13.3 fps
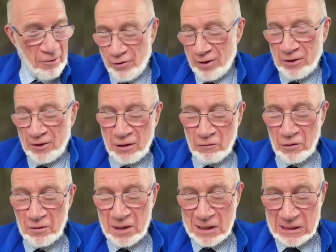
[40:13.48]

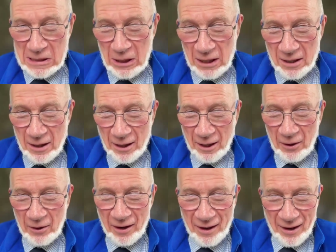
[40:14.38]
fricative, and things like
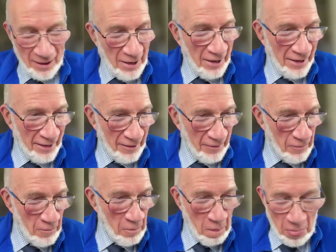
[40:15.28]
that.
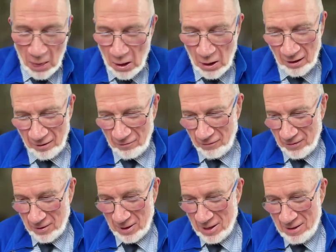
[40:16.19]
And
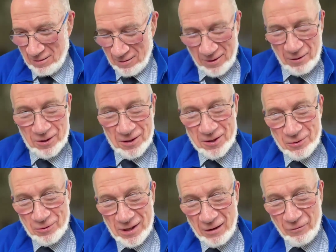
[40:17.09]
for the
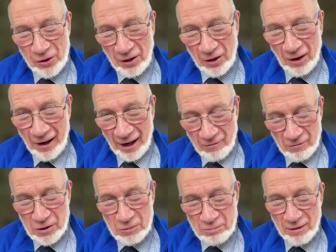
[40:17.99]
ones who'd never done a
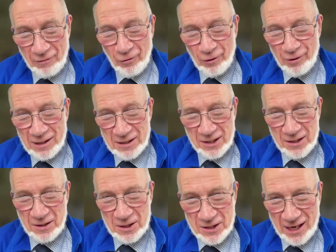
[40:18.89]
language before, I
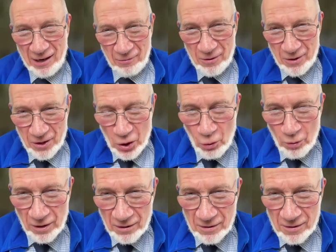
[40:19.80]
said the sound that you
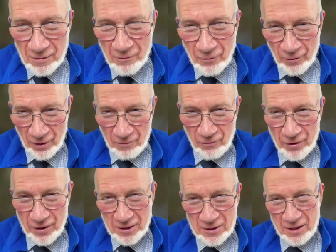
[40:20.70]
want for a
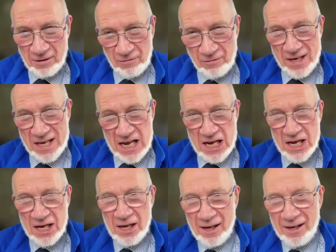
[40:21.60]
fricative
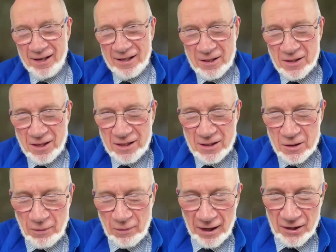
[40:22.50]
D
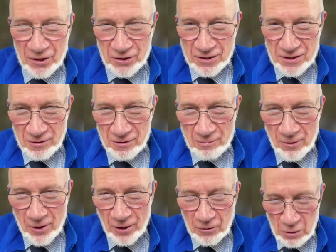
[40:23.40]
in Spanish is to
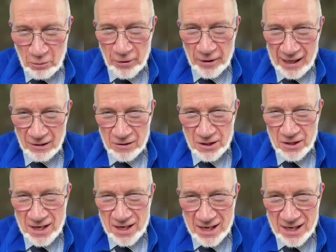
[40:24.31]
go to pronounce
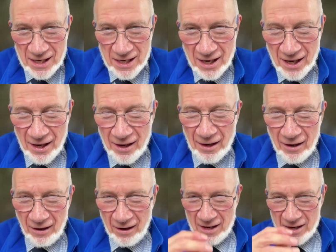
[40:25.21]
a D
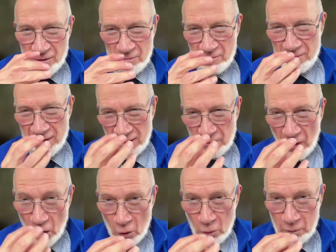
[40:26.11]
and let your
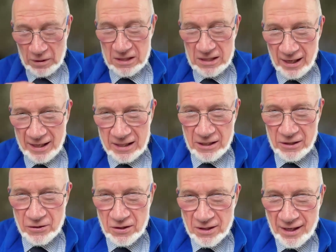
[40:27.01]
mouth open
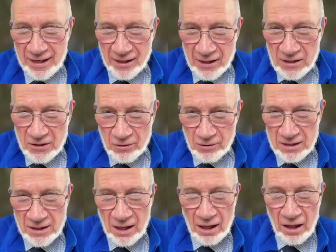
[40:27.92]
slightly as you're saying it. So
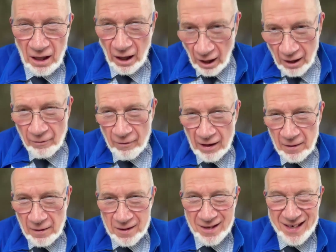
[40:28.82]
it's a the
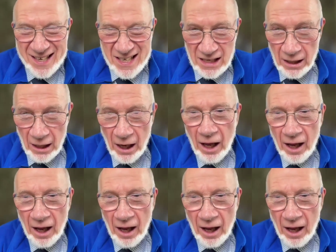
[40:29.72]
rather than a d.